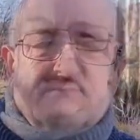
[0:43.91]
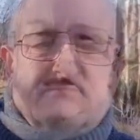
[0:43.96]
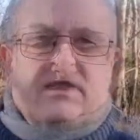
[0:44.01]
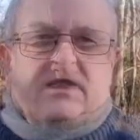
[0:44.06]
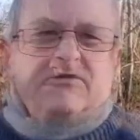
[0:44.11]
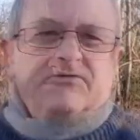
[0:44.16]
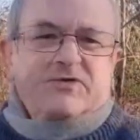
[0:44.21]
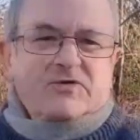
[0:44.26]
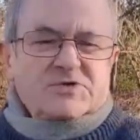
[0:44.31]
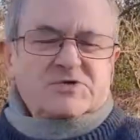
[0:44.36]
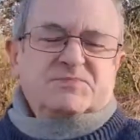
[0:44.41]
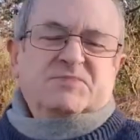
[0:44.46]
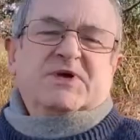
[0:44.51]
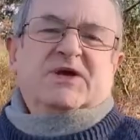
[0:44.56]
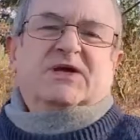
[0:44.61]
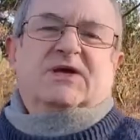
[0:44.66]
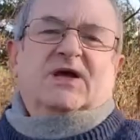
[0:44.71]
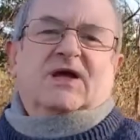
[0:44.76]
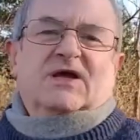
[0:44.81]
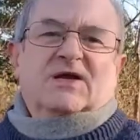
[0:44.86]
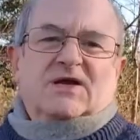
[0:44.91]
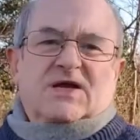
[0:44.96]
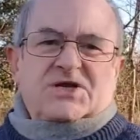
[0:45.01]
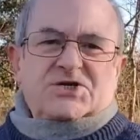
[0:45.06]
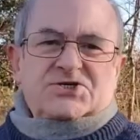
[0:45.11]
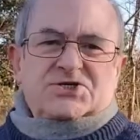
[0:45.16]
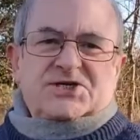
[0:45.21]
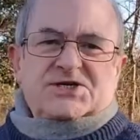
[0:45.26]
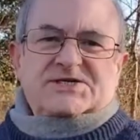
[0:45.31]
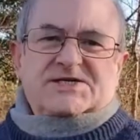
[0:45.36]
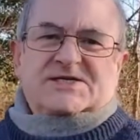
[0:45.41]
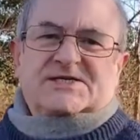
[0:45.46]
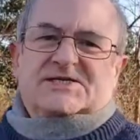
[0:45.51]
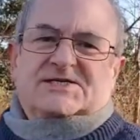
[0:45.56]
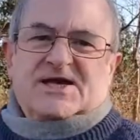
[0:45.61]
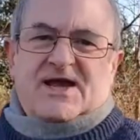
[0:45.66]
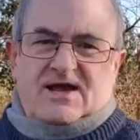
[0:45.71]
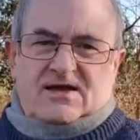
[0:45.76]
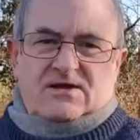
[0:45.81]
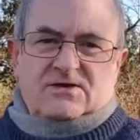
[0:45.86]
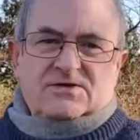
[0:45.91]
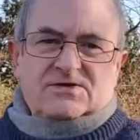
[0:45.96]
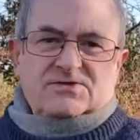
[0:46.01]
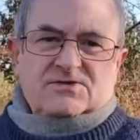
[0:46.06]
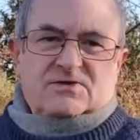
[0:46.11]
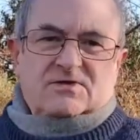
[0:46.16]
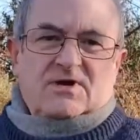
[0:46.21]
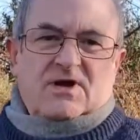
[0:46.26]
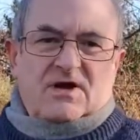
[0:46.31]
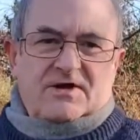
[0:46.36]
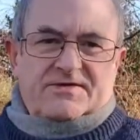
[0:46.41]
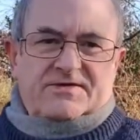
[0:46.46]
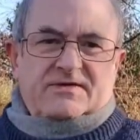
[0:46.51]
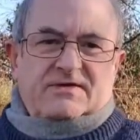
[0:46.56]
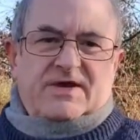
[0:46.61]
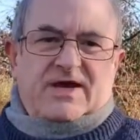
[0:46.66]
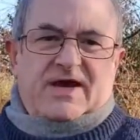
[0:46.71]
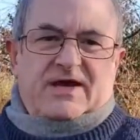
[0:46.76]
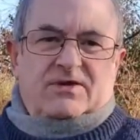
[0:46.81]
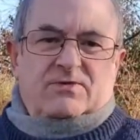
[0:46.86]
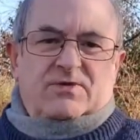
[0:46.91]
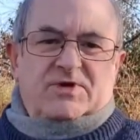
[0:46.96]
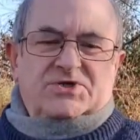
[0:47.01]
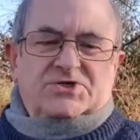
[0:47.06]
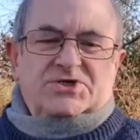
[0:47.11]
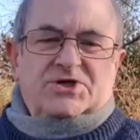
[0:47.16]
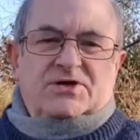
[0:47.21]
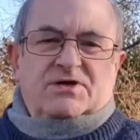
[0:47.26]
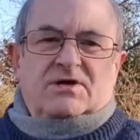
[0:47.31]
If you speak English as a second or other language,